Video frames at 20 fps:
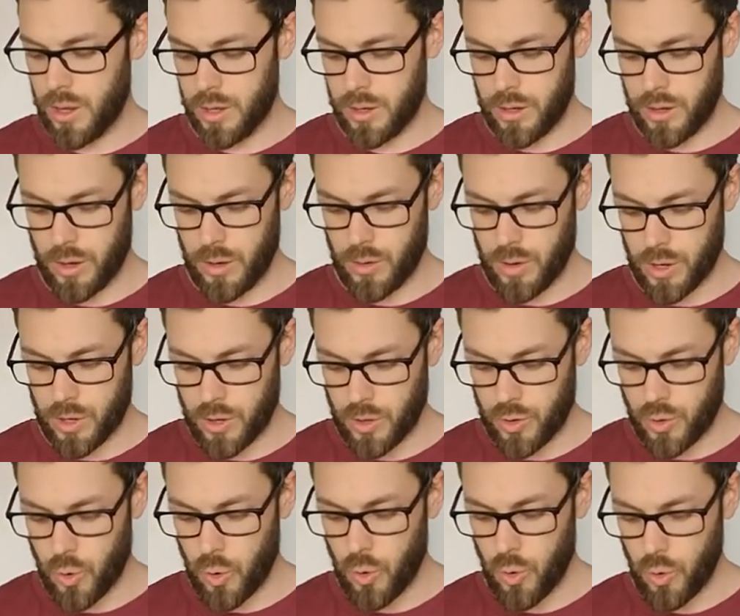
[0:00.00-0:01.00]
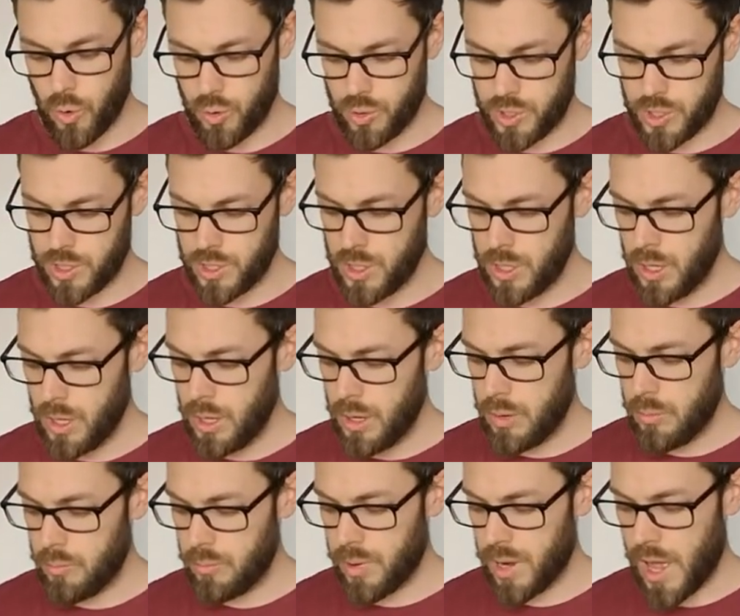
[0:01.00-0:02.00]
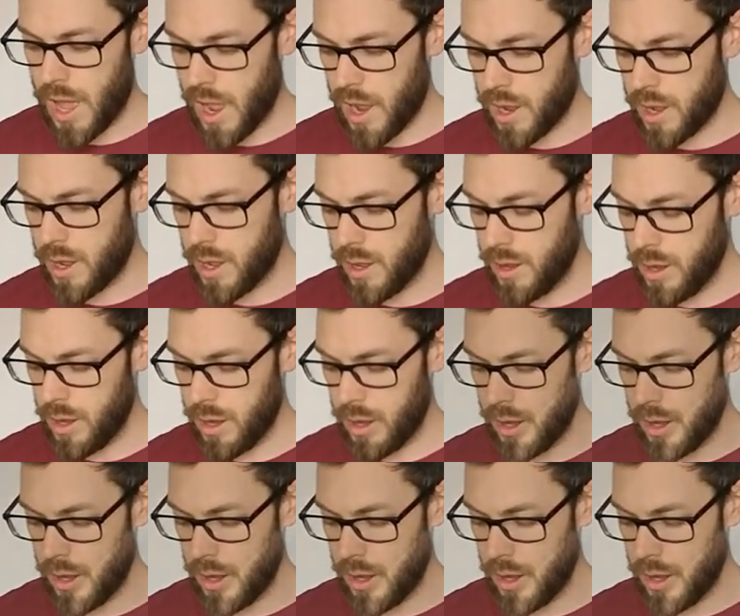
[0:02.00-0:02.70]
you know, like a cord black